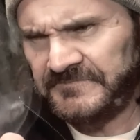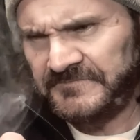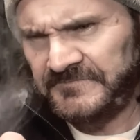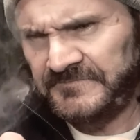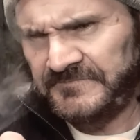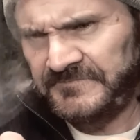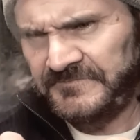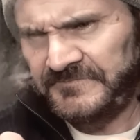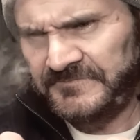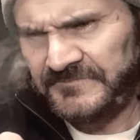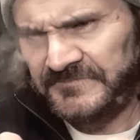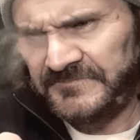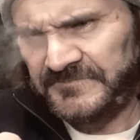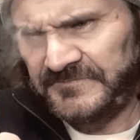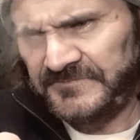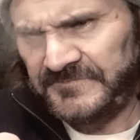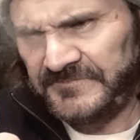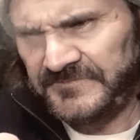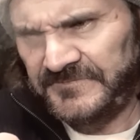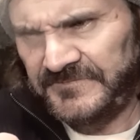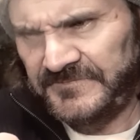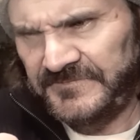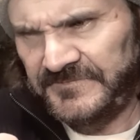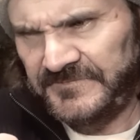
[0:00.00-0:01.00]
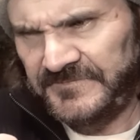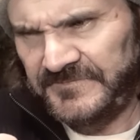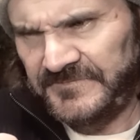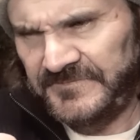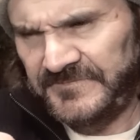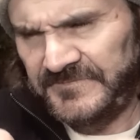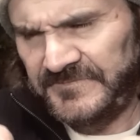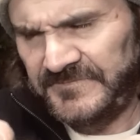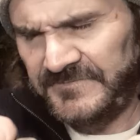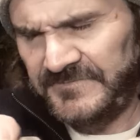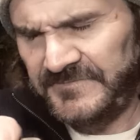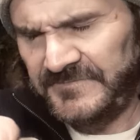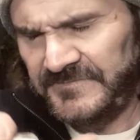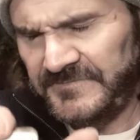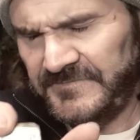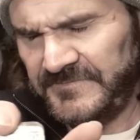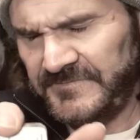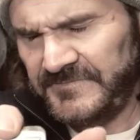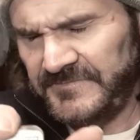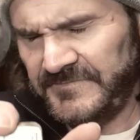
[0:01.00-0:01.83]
(no one is talking)